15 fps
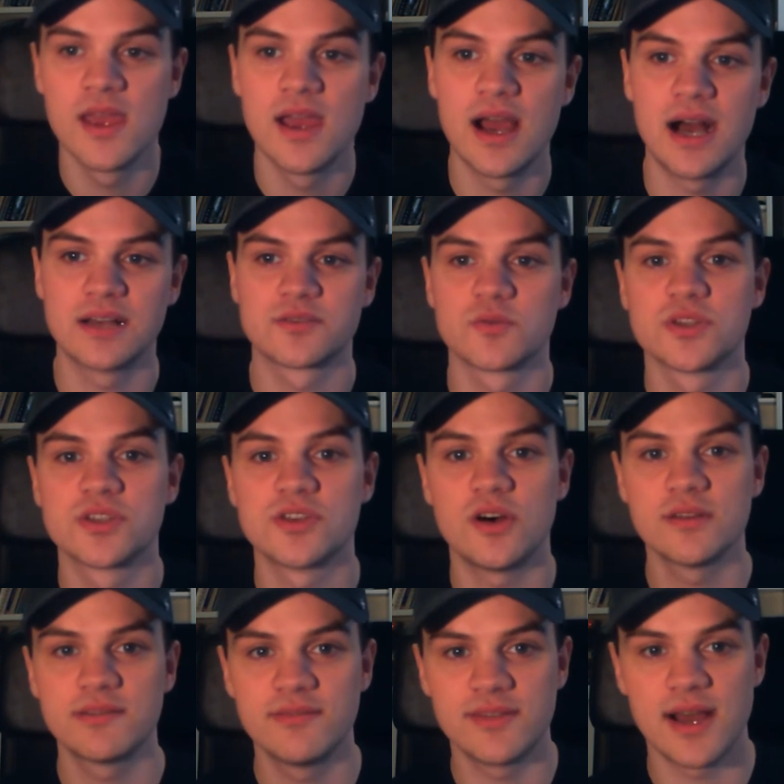As a
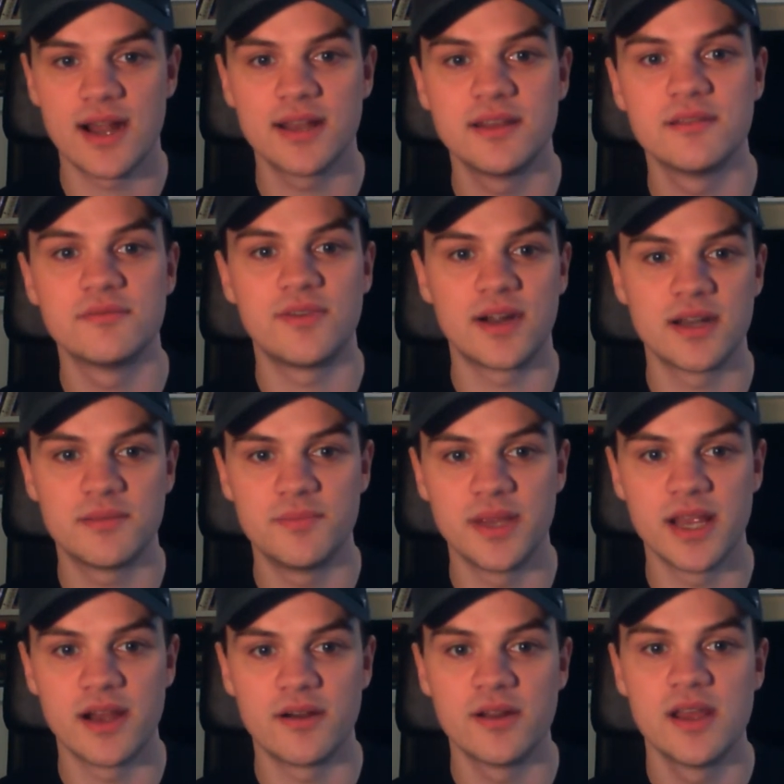result of that, he invited me
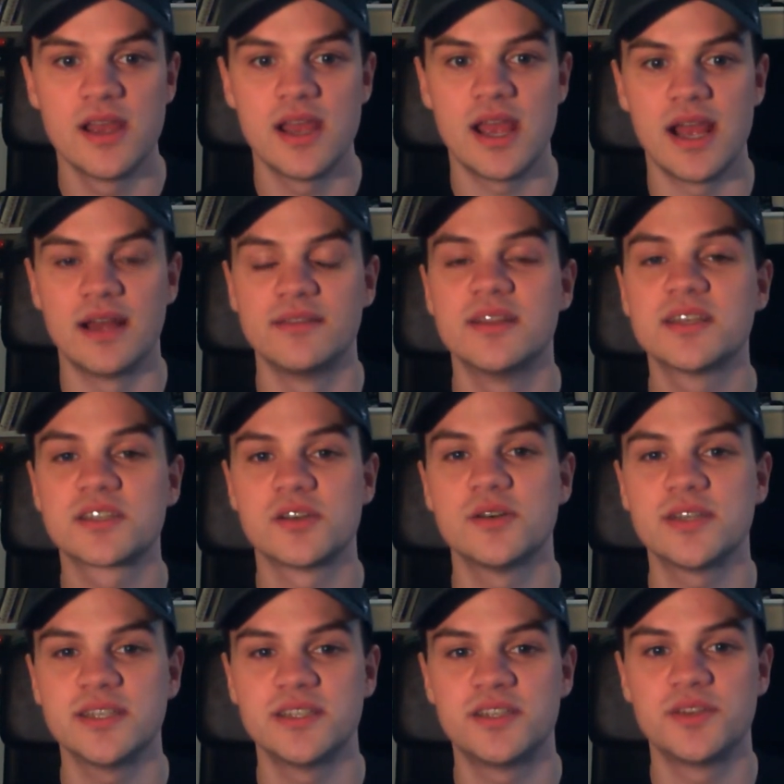out. And this
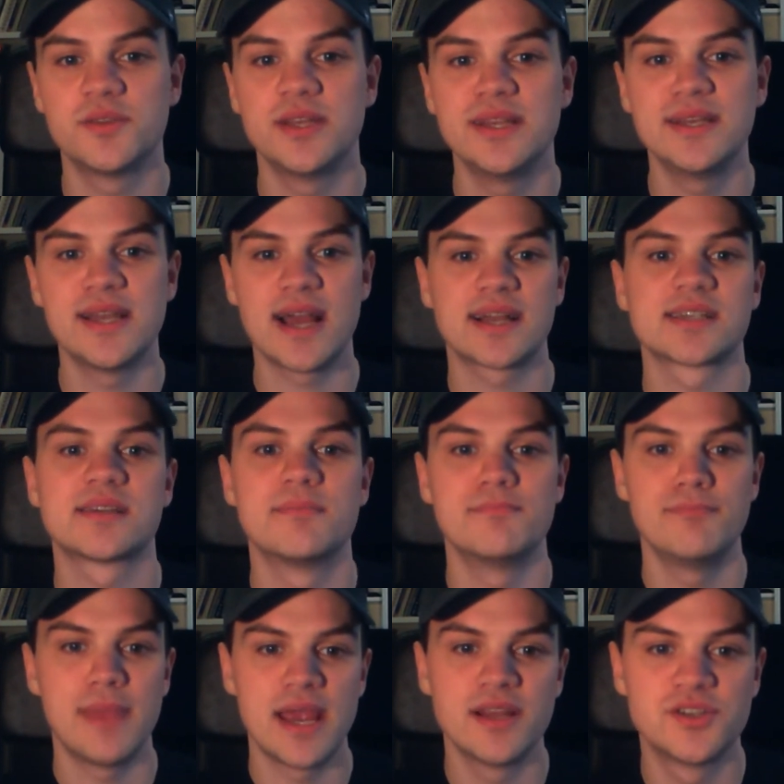goes into the next
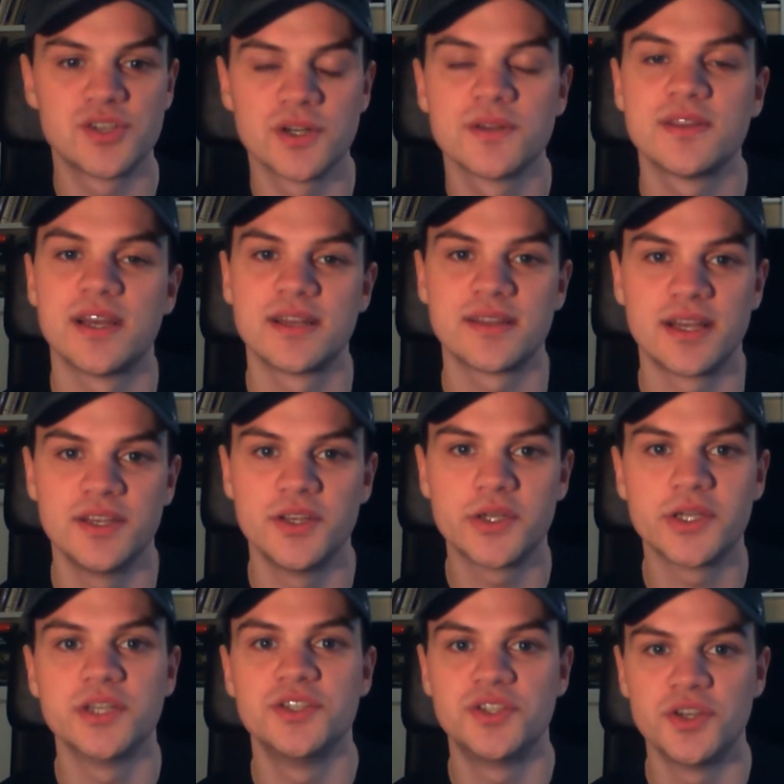major thing that you
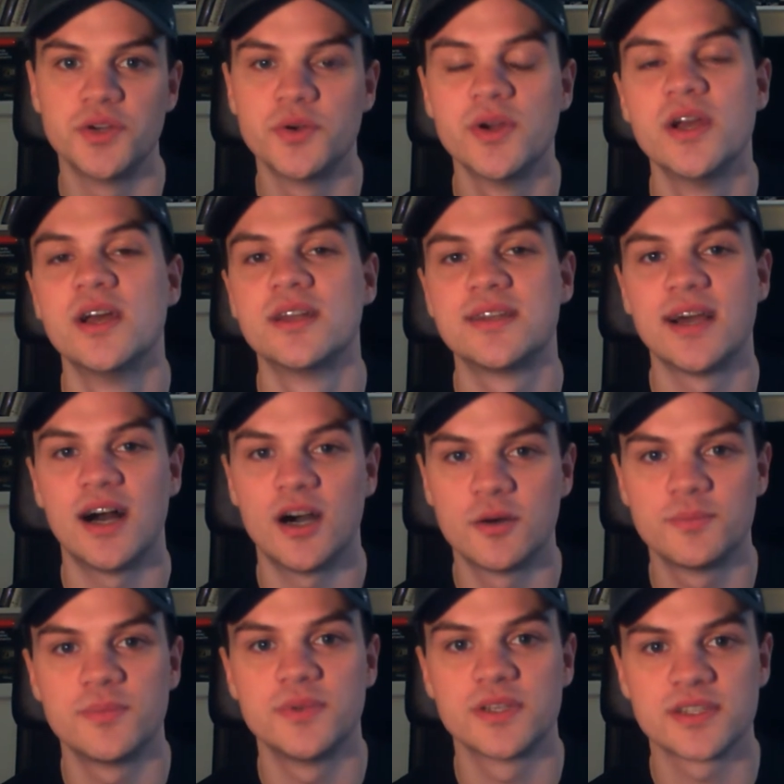can do to
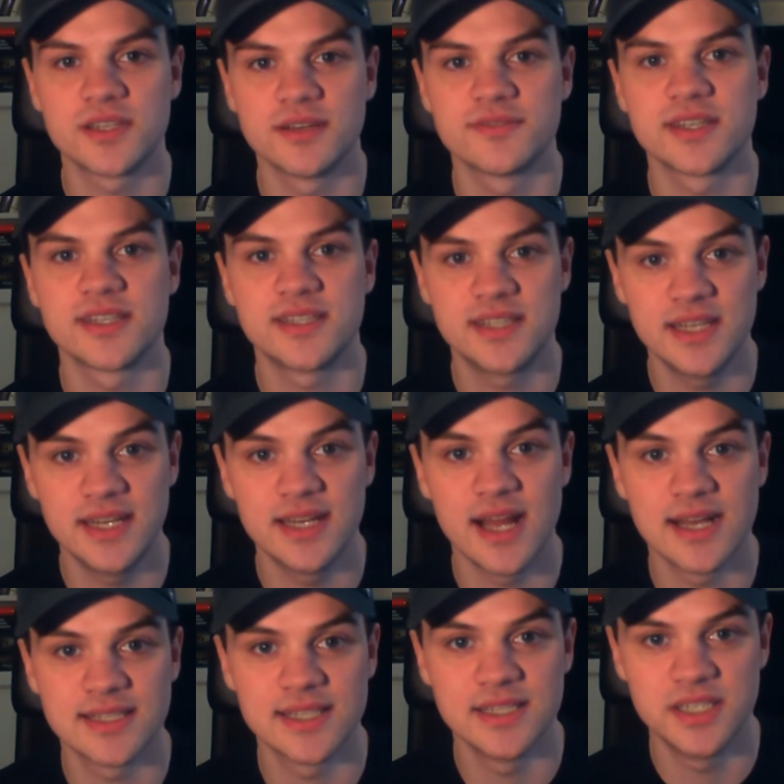help yourself succeed
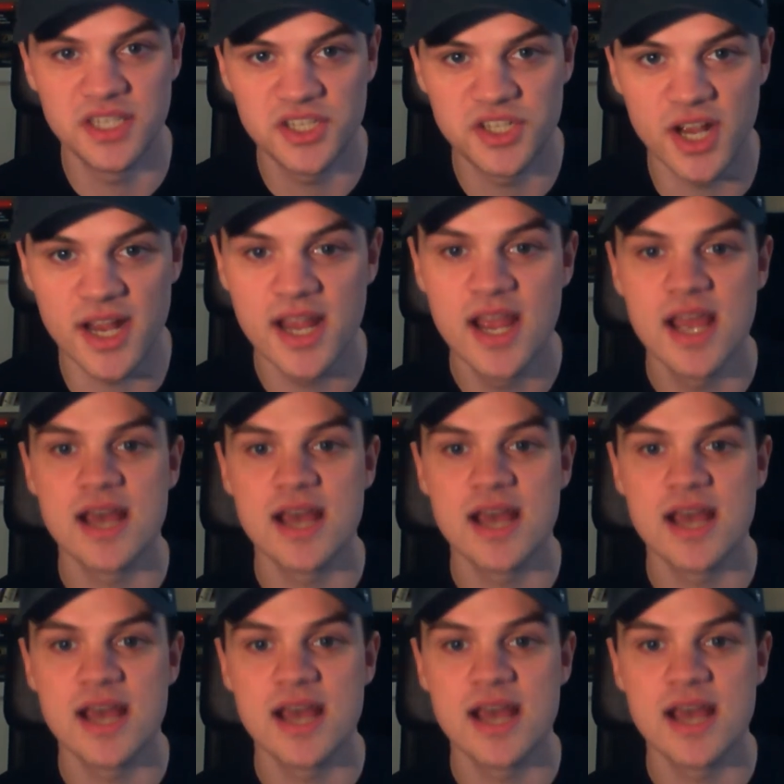as a DJ.